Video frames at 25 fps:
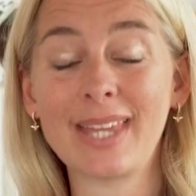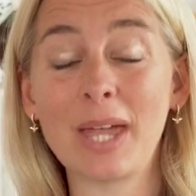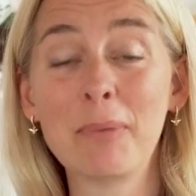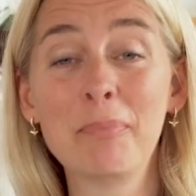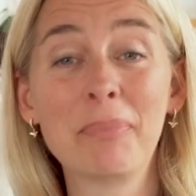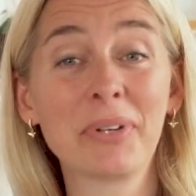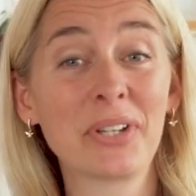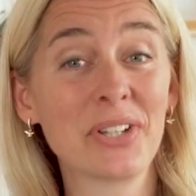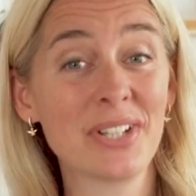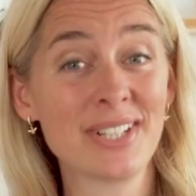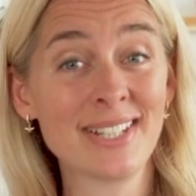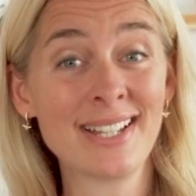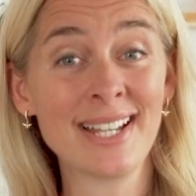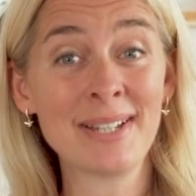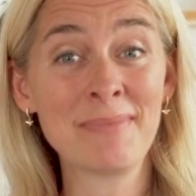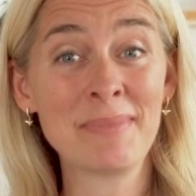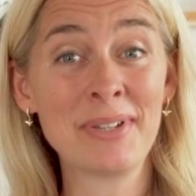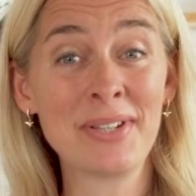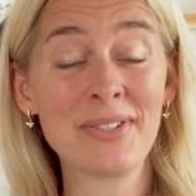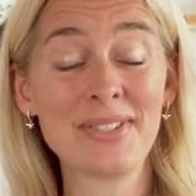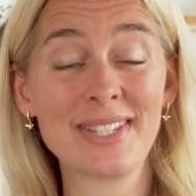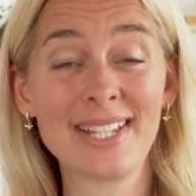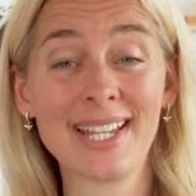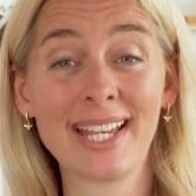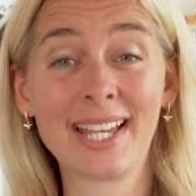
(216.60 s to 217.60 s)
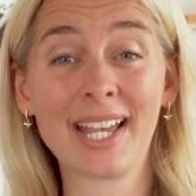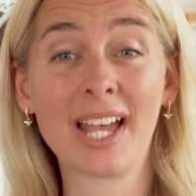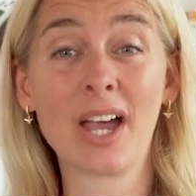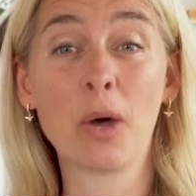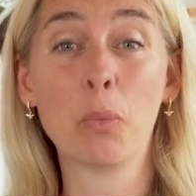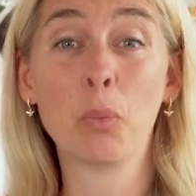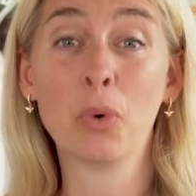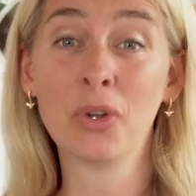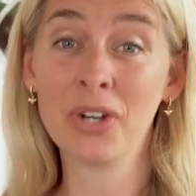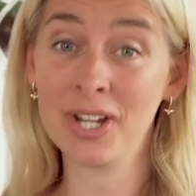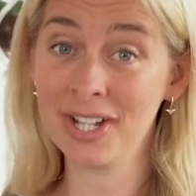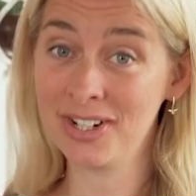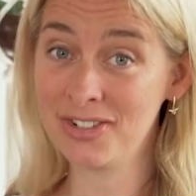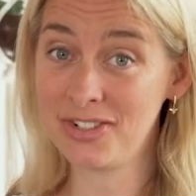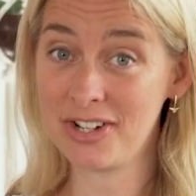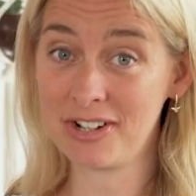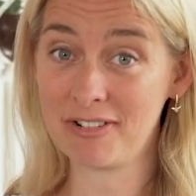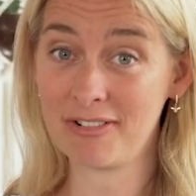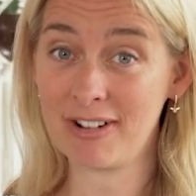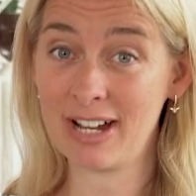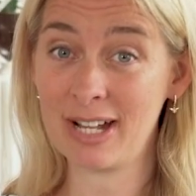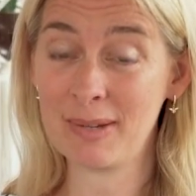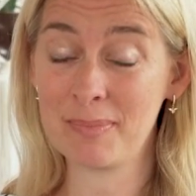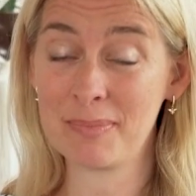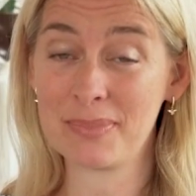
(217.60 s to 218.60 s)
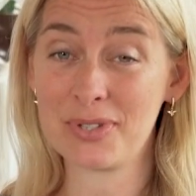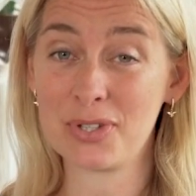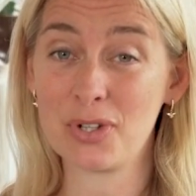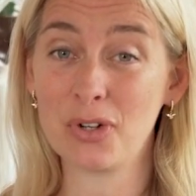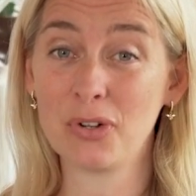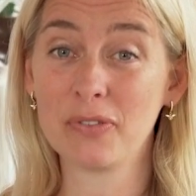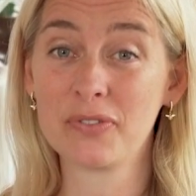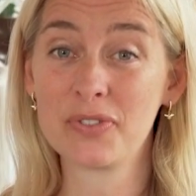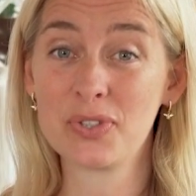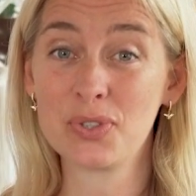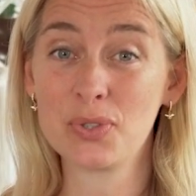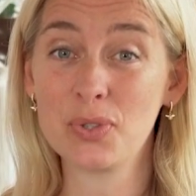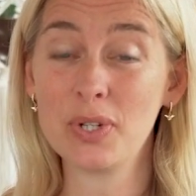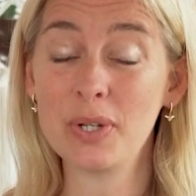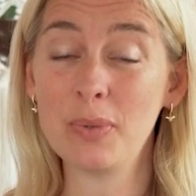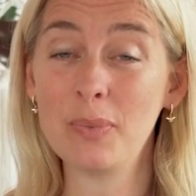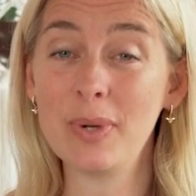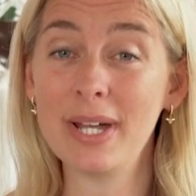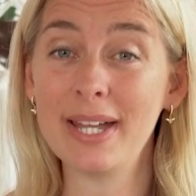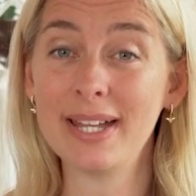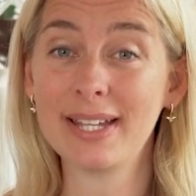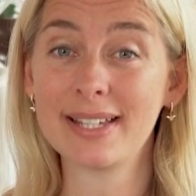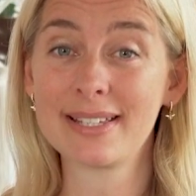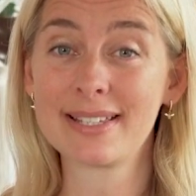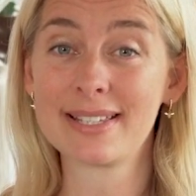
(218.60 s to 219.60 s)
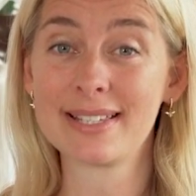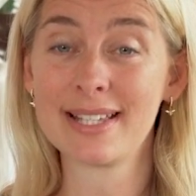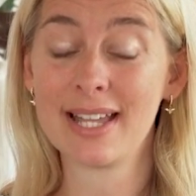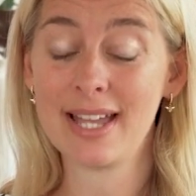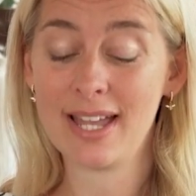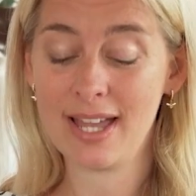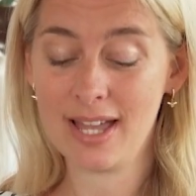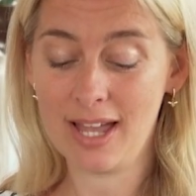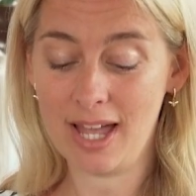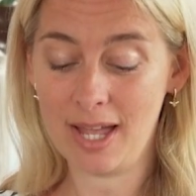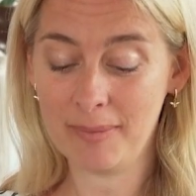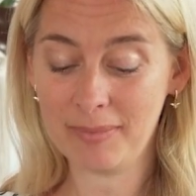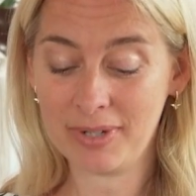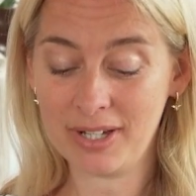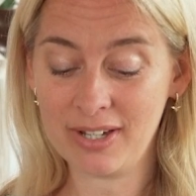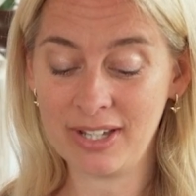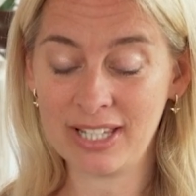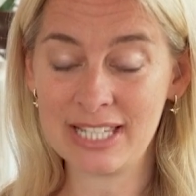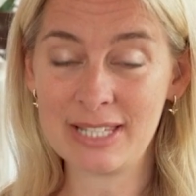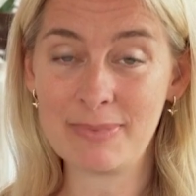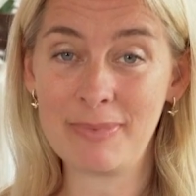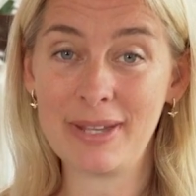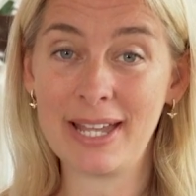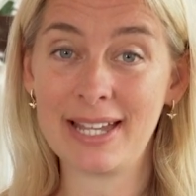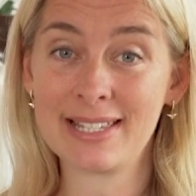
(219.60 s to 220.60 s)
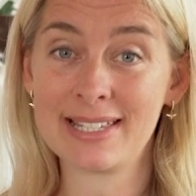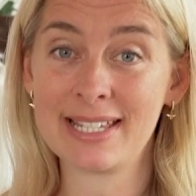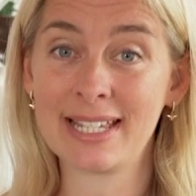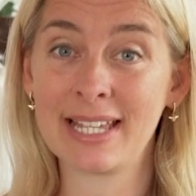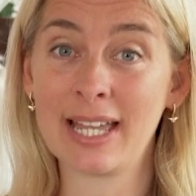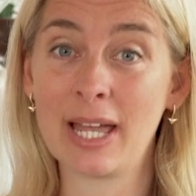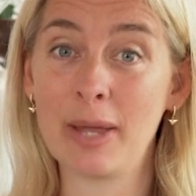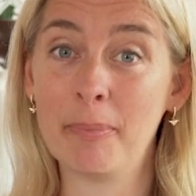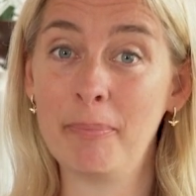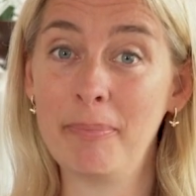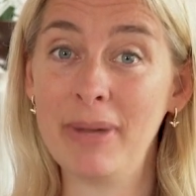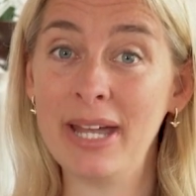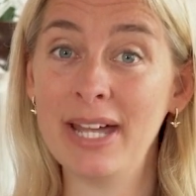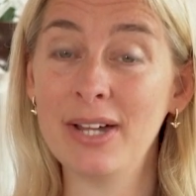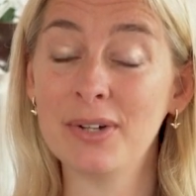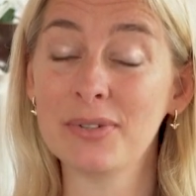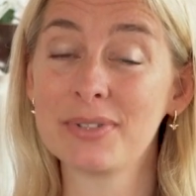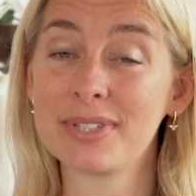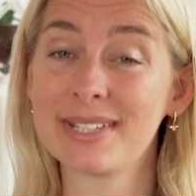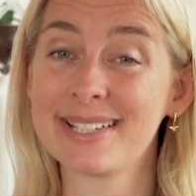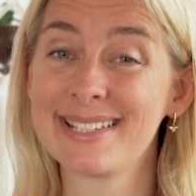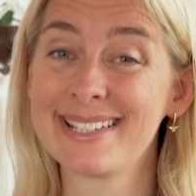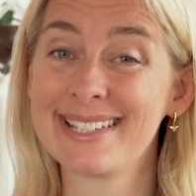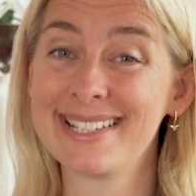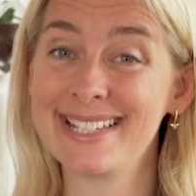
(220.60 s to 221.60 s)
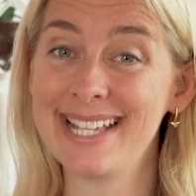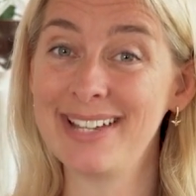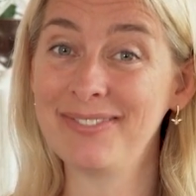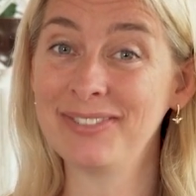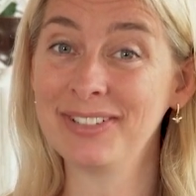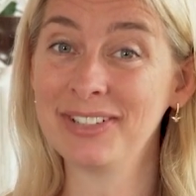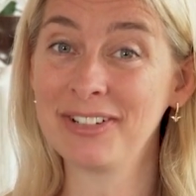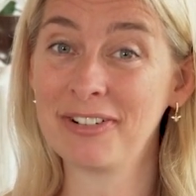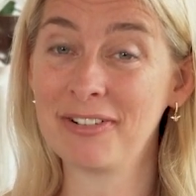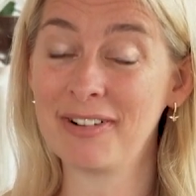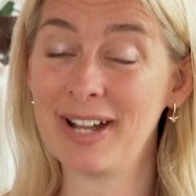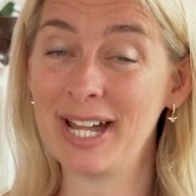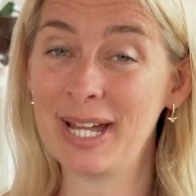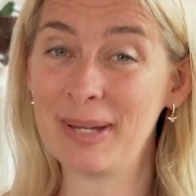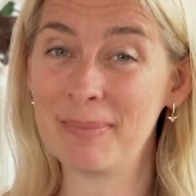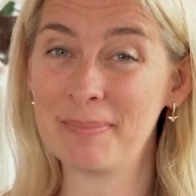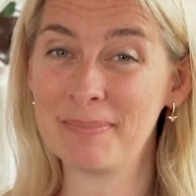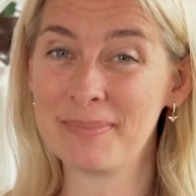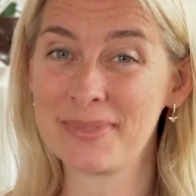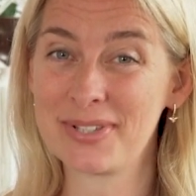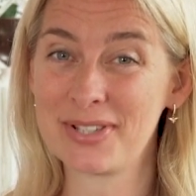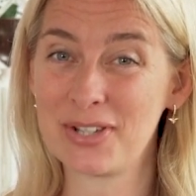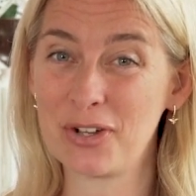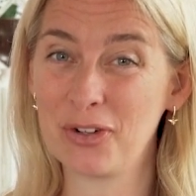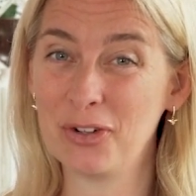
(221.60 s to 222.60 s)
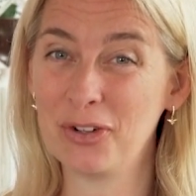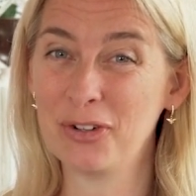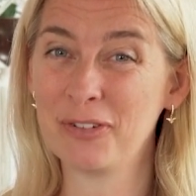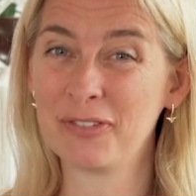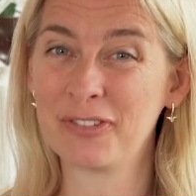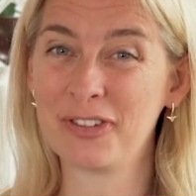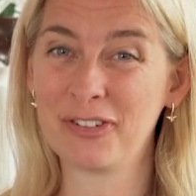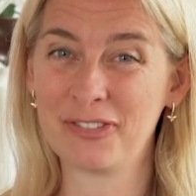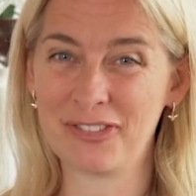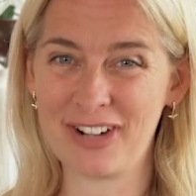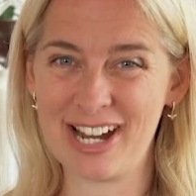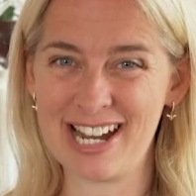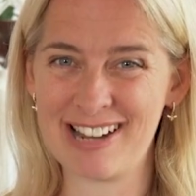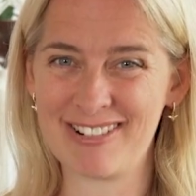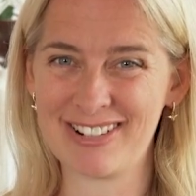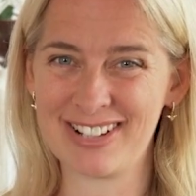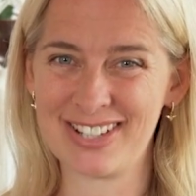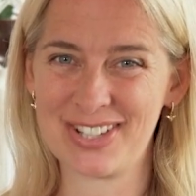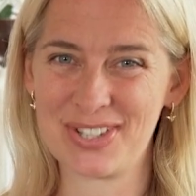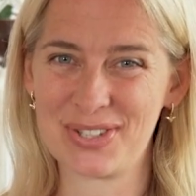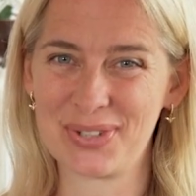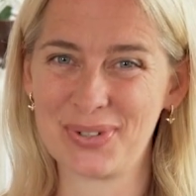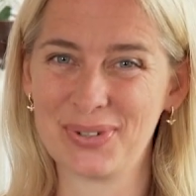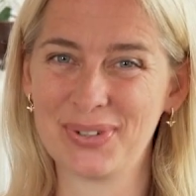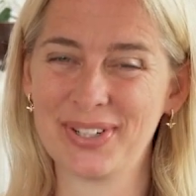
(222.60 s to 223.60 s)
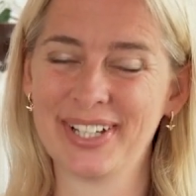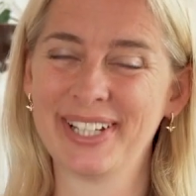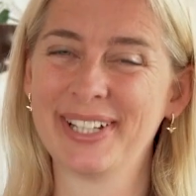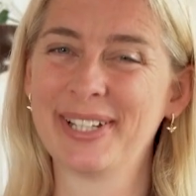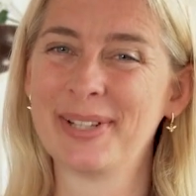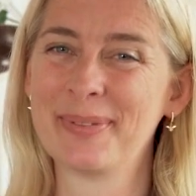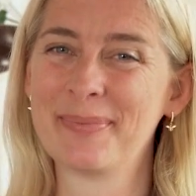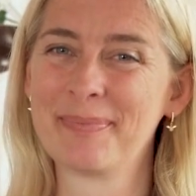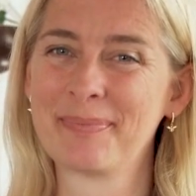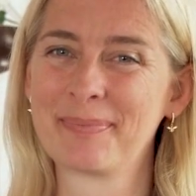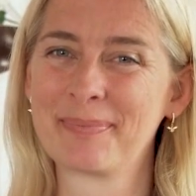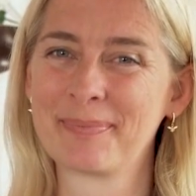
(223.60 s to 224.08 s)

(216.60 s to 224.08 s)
Because I'm using 100 grams of soy wax, I'm going to be adding about 7 grams of the fragrance oil.